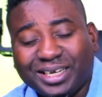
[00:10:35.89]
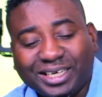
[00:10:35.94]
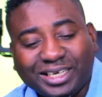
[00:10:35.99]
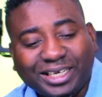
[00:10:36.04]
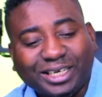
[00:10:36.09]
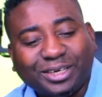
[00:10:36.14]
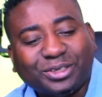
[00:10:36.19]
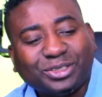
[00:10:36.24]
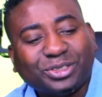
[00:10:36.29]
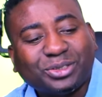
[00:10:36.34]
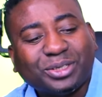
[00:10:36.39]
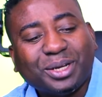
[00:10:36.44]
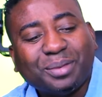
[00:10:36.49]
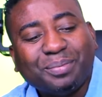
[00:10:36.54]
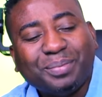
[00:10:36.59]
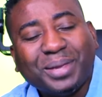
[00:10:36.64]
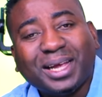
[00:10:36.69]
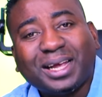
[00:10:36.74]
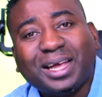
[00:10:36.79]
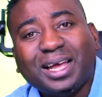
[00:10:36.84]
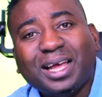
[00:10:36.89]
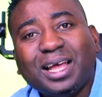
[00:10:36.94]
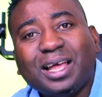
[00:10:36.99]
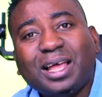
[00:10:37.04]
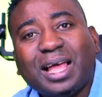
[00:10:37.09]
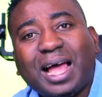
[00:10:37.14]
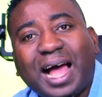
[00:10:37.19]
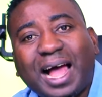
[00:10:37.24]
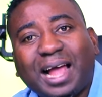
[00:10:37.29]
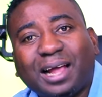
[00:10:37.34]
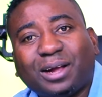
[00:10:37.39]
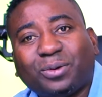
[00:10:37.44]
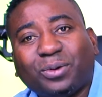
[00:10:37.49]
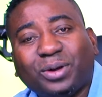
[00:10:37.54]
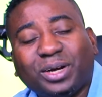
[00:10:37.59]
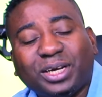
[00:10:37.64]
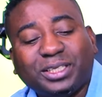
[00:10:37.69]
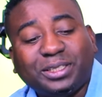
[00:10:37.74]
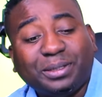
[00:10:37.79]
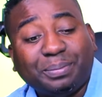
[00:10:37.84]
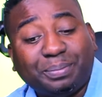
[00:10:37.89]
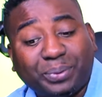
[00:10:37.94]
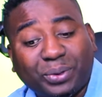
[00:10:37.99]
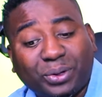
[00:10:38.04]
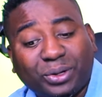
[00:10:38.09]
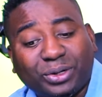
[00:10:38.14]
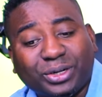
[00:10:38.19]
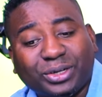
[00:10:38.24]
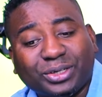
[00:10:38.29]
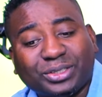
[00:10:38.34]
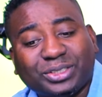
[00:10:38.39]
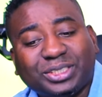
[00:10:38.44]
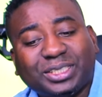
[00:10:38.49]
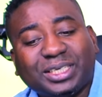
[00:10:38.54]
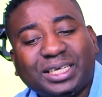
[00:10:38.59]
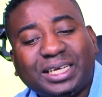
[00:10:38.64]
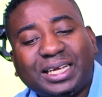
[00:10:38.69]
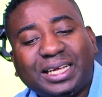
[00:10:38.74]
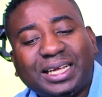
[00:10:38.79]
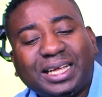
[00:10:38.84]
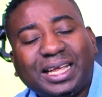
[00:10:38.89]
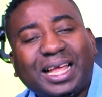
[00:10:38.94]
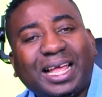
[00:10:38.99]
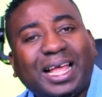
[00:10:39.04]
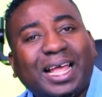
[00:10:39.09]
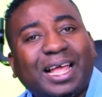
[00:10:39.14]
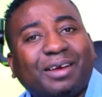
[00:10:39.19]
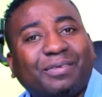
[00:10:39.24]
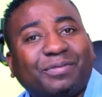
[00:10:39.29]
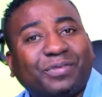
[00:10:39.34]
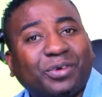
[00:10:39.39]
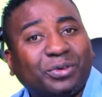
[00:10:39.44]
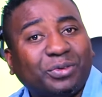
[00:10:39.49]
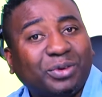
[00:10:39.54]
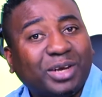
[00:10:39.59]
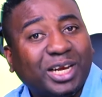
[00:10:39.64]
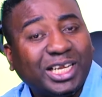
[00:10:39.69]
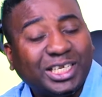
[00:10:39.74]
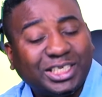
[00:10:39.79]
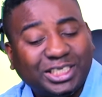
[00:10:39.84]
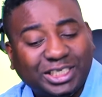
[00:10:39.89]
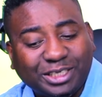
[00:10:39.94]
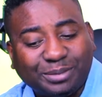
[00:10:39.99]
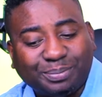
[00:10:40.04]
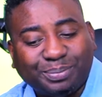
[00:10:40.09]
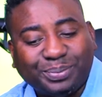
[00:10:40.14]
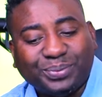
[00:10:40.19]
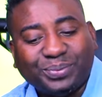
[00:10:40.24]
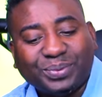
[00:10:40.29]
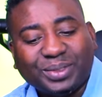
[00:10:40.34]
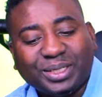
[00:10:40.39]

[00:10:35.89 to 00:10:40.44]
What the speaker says: You know, so they make high quality products and for really cheap.